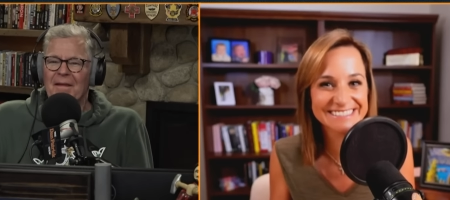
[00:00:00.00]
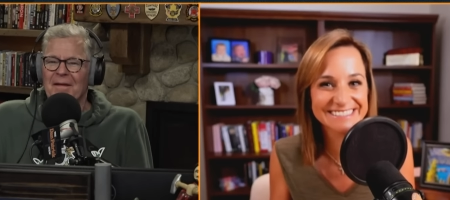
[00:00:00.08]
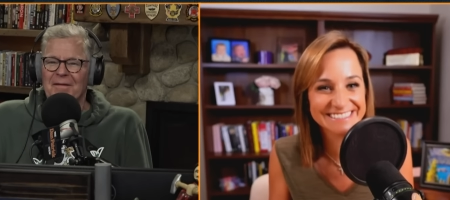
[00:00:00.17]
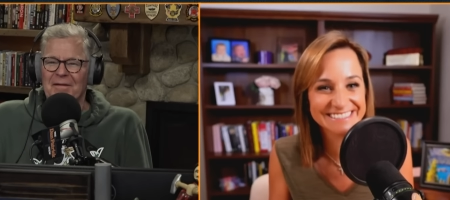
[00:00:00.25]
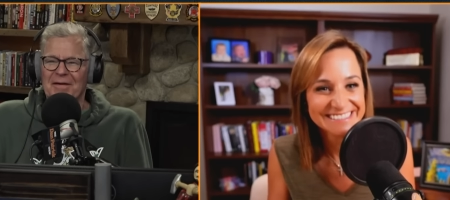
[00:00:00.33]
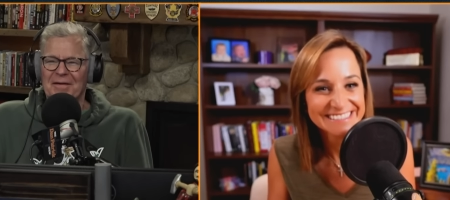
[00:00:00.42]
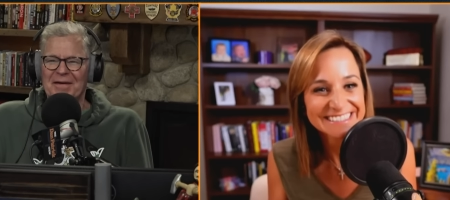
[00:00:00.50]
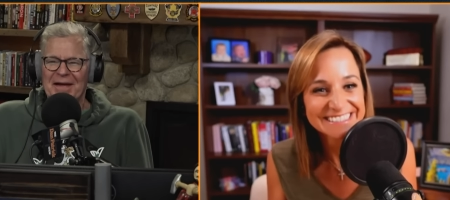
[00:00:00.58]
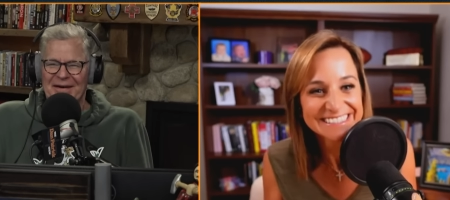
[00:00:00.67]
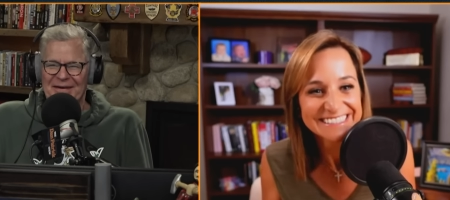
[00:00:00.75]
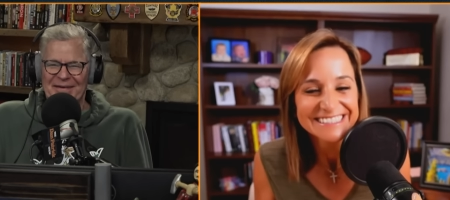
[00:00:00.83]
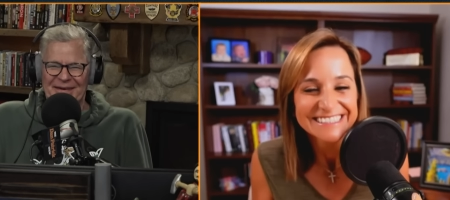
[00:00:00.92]
Speaker 1: uh,
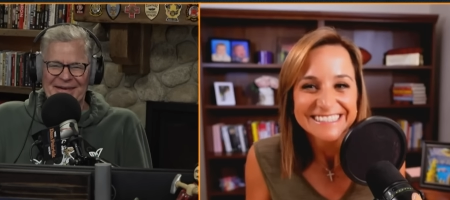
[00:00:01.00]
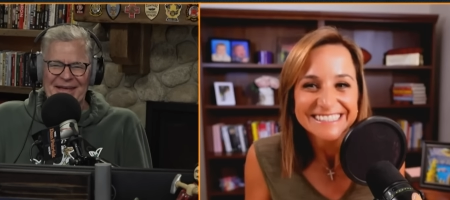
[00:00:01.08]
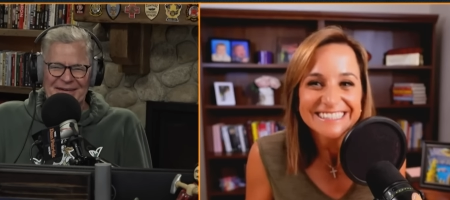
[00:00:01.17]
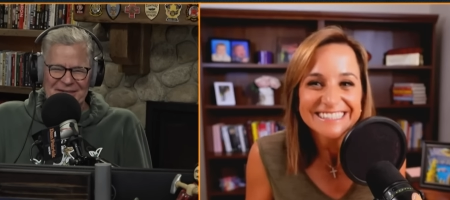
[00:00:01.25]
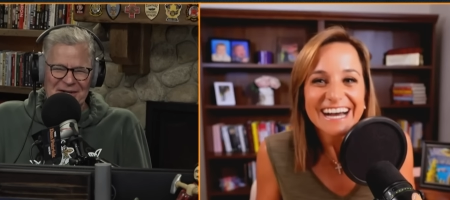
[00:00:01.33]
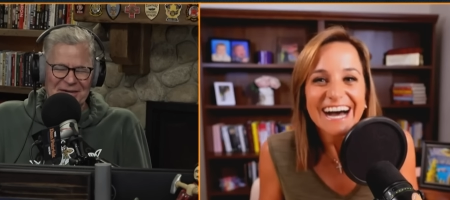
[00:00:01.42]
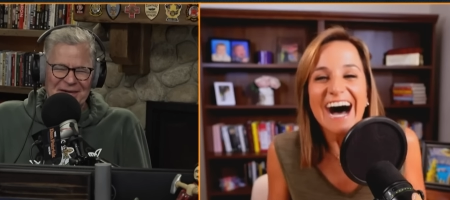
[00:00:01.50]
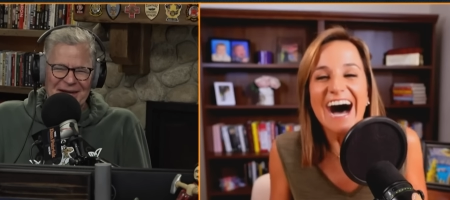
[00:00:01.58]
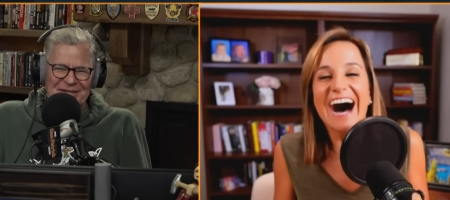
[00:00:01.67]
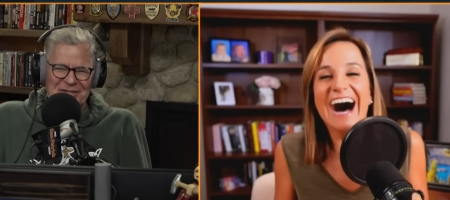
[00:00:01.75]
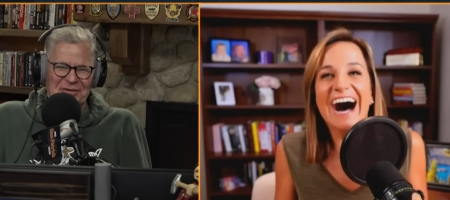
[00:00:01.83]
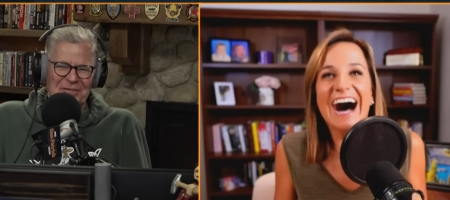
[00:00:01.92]

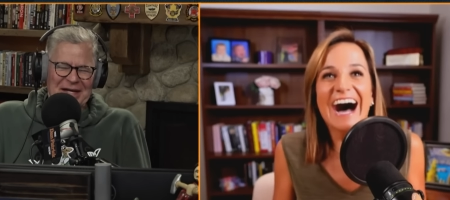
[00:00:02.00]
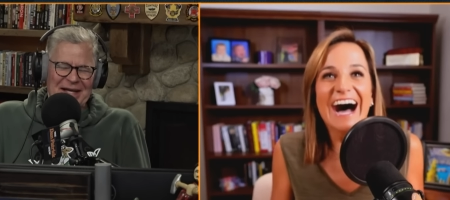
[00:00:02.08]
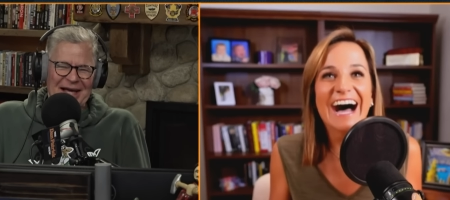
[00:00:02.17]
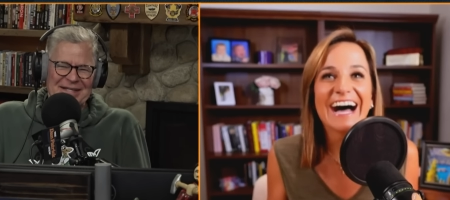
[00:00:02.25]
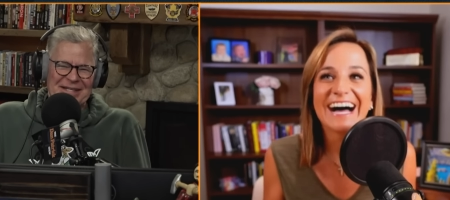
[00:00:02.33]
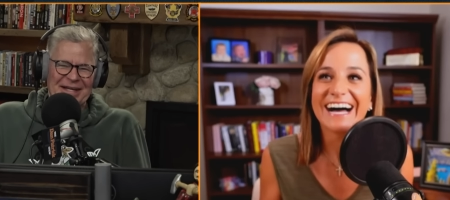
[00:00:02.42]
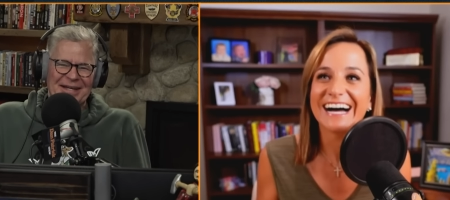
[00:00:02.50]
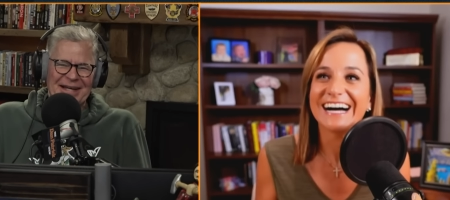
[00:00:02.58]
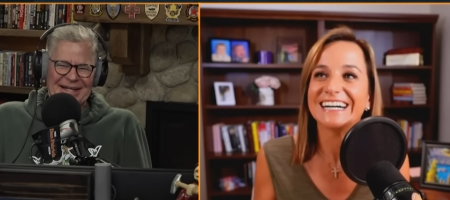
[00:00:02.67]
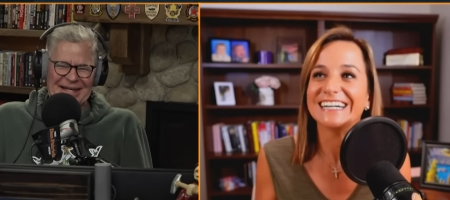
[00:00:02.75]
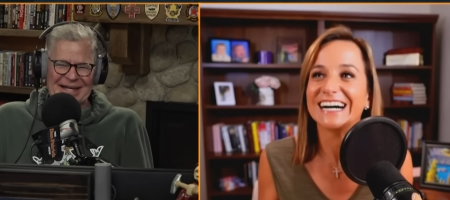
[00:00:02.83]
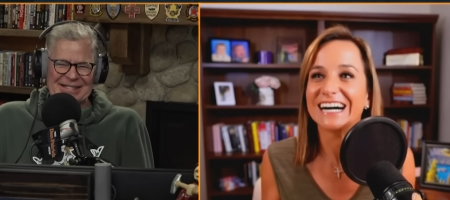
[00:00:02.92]
Should we guess the
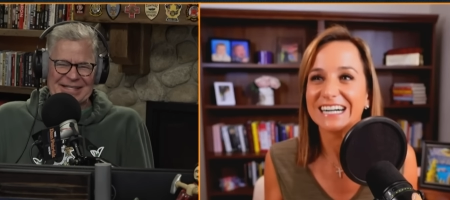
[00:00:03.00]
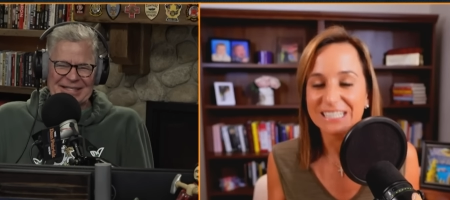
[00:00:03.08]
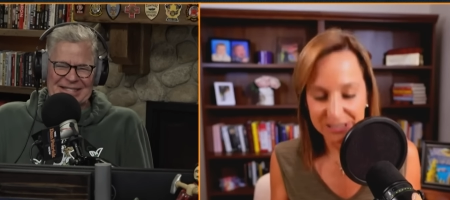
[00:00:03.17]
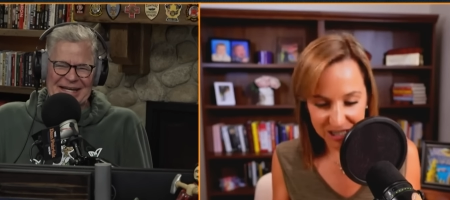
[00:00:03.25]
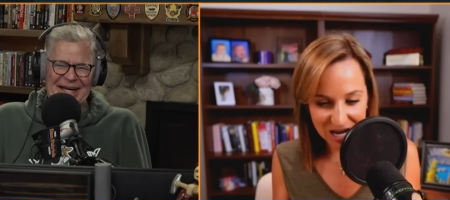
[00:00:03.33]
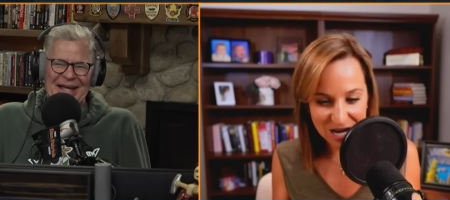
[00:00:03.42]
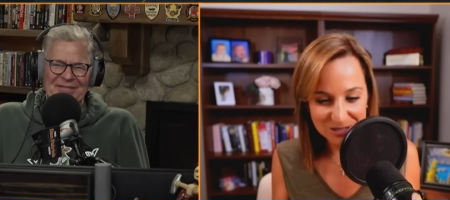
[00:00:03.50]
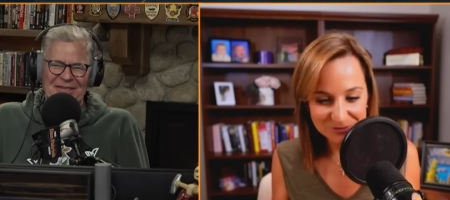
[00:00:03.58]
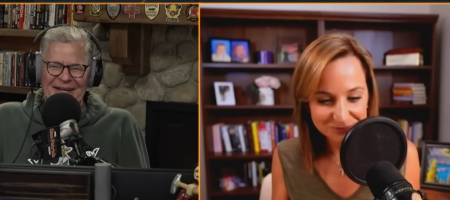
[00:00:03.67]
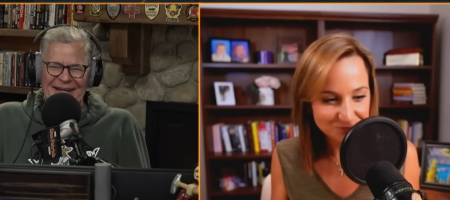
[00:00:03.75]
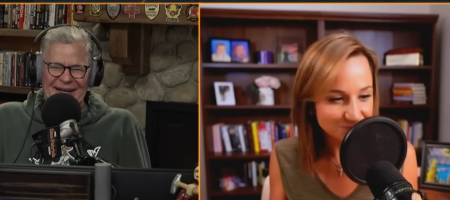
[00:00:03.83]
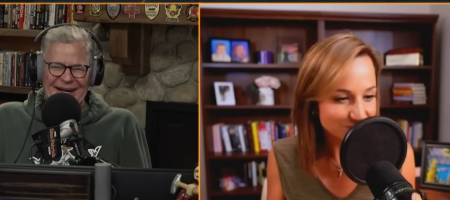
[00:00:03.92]
guess the team?
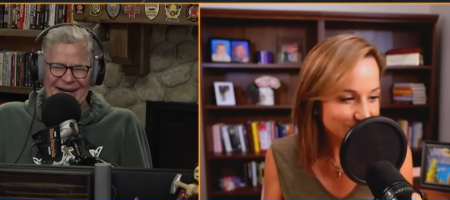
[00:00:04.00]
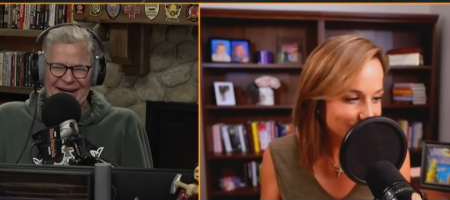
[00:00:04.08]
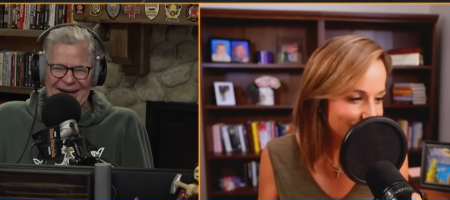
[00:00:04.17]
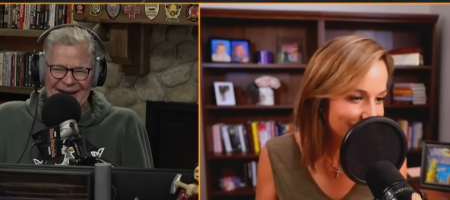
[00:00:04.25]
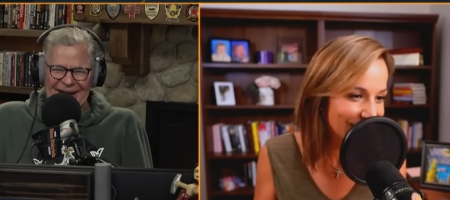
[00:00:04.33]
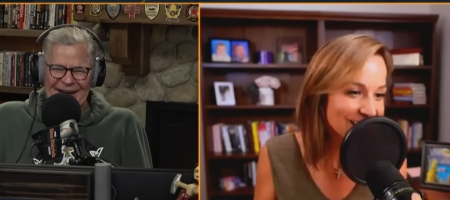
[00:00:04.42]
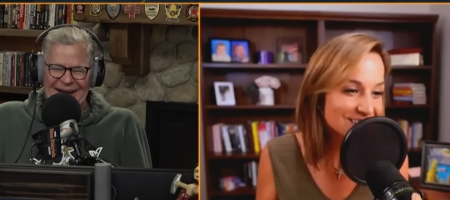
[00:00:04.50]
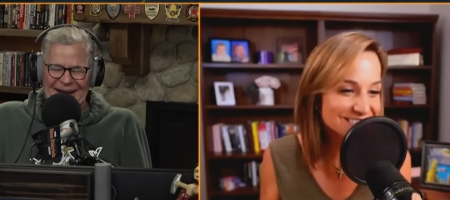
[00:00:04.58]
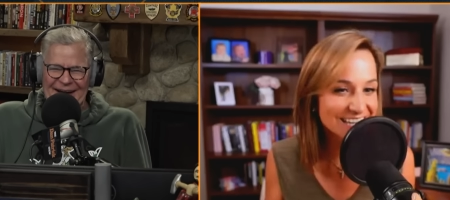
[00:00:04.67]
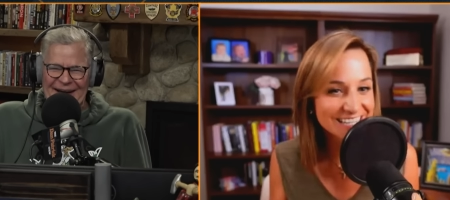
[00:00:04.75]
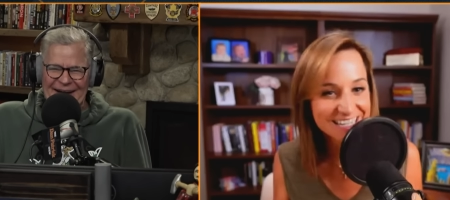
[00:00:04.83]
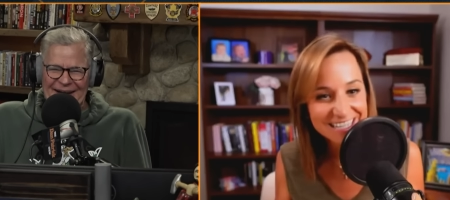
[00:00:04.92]
Speaker 2: And it's like,
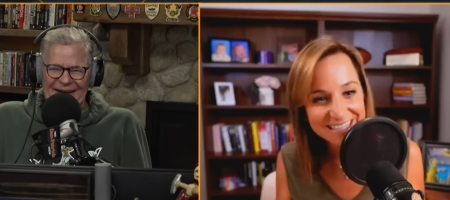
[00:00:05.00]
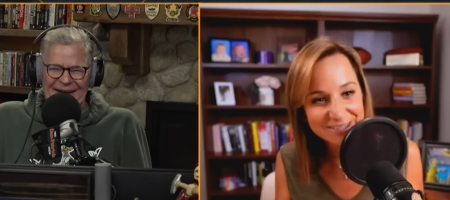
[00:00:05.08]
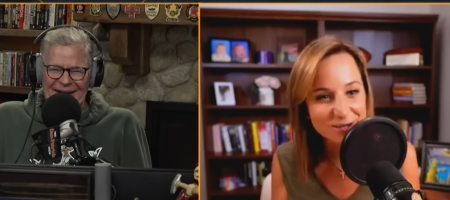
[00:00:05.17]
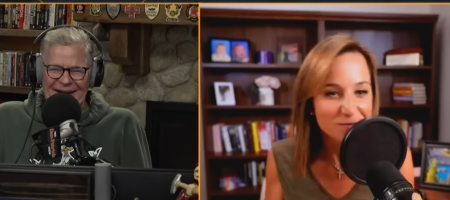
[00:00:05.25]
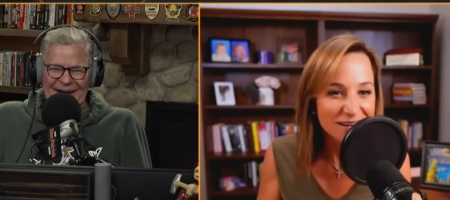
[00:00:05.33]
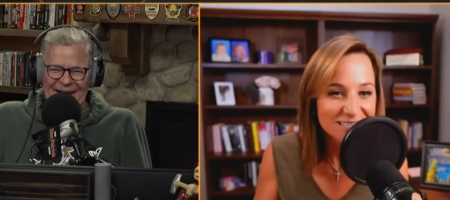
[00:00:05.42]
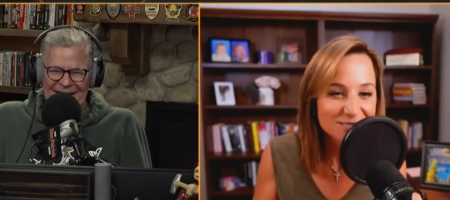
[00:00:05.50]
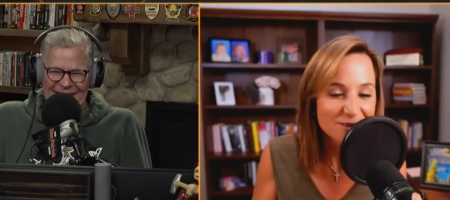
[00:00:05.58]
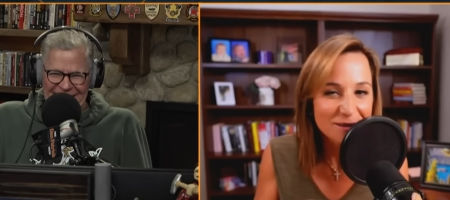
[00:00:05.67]
go to my Instagram, look at all